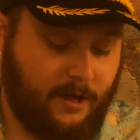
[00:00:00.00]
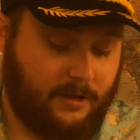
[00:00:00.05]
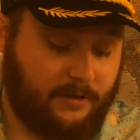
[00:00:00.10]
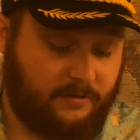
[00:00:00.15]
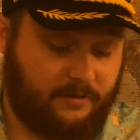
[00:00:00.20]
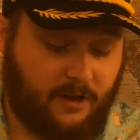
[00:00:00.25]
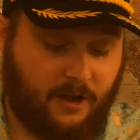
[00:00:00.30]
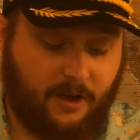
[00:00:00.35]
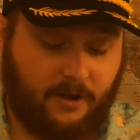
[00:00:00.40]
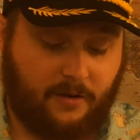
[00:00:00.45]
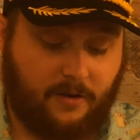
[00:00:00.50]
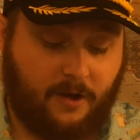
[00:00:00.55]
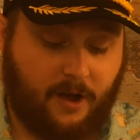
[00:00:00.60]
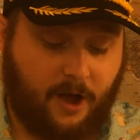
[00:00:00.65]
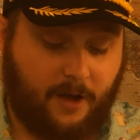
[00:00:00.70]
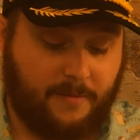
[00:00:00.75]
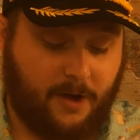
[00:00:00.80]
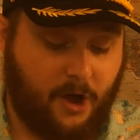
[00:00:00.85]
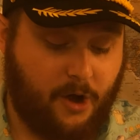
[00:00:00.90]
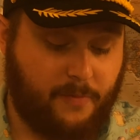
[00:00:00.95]
So
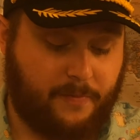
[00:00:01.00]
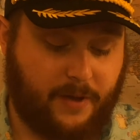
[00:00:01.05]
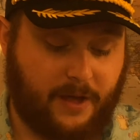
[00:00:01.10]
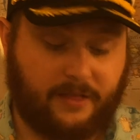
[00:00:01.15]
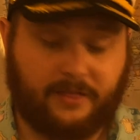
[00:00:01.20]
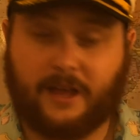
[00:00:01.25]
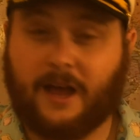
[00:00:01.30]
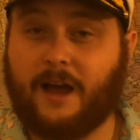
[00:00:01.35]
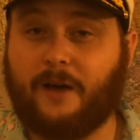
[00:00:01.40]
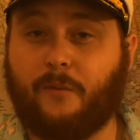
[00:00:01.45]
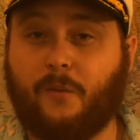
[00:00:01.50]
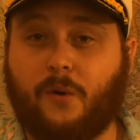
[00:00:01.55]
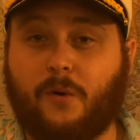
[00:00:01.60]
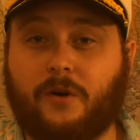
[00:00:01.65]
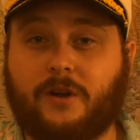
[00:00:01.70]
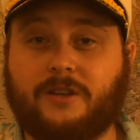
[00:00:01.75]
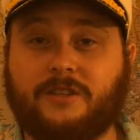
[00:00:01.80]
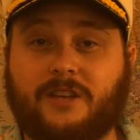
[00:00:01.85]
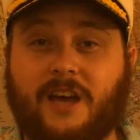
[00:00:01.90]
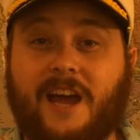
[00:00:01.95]
I'm hoping that
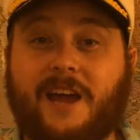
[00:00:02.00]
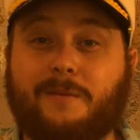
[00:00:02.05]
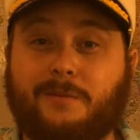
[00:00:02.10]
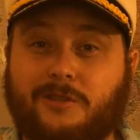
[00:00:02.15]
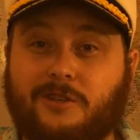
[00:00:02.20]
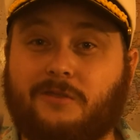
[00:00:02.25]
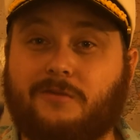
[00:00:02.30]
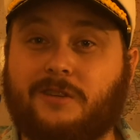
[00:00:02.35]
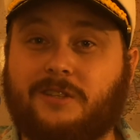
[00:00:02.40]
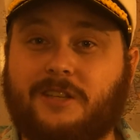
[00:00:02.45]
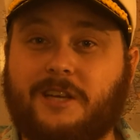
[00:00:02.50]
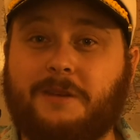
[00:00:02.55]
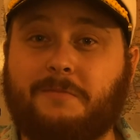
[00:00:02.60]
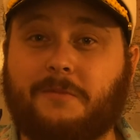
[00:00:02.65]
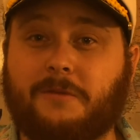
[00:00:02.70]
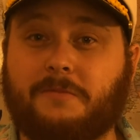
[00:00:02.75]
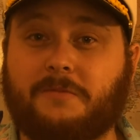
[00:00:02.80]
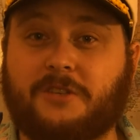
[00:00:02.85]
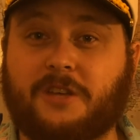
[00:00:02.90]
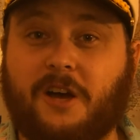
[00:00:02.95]
Walkers are able to redeem
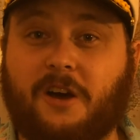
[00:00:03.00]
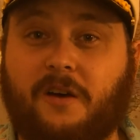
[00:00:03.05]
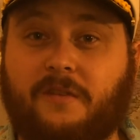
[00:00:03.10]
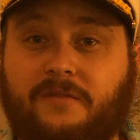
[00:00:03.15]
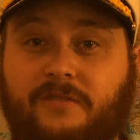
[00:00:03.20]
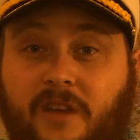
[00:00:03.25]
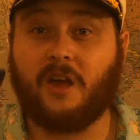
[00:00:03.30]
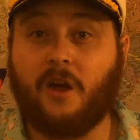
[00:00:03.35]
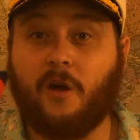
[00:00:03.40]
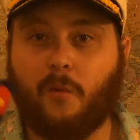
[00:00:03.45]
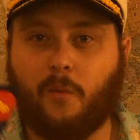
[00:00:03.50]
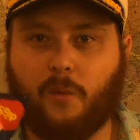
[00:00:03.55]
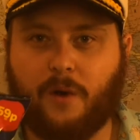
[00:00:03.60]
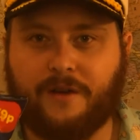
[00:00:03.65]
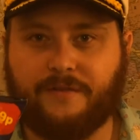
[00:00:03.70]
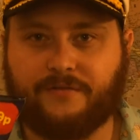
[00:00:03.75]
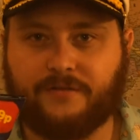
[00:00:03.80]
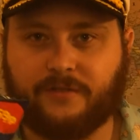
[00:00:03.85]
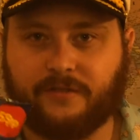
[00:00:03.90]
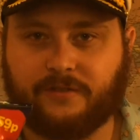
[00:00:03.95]
themselves
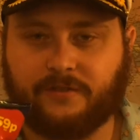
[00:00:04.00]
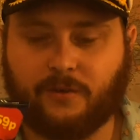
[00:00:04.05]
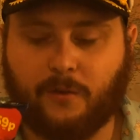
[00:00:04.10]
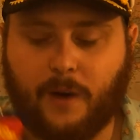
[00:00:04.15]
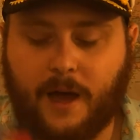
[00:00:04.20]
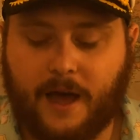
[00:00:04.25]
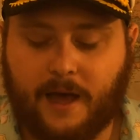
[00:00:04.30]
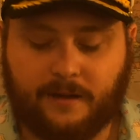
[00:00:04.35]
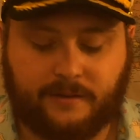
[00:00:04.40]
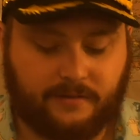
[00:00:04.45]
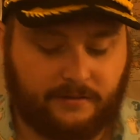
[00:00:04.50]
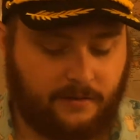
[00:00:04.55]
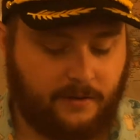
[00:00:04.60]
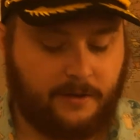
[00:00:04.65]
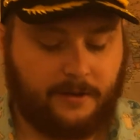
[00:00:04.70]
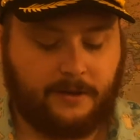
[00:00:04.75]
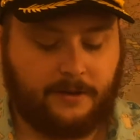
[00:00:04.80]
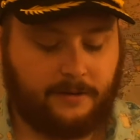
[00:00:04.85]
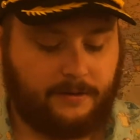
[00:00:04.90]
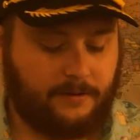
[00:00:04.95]
with the squares.
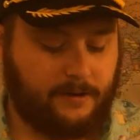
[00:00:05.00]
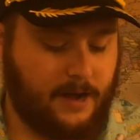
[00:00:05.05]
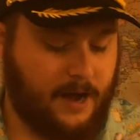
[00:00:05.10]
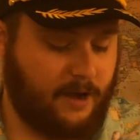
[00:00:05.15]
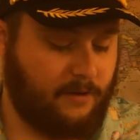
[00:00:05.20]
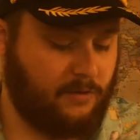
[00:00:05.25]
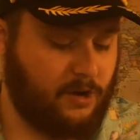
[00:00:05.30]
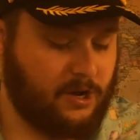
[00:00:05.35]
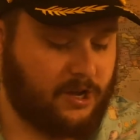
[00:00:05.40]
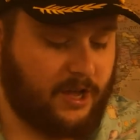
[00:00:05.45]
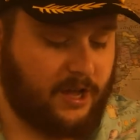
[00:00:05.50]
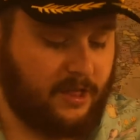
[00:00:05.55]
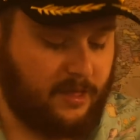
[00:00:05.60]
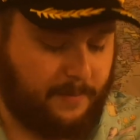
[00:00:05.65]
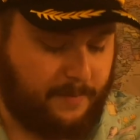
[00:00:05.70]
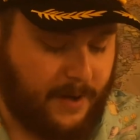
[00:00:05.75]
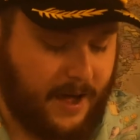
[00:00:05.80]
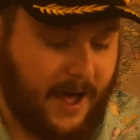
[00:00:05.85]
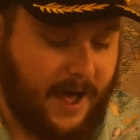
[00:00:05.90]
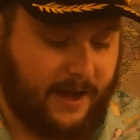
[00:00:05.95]
Now, looking at the
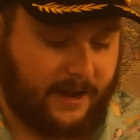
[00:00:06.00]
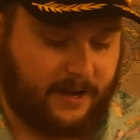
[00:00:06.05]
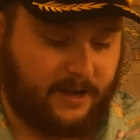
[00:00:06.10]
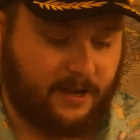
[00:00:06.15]
pack,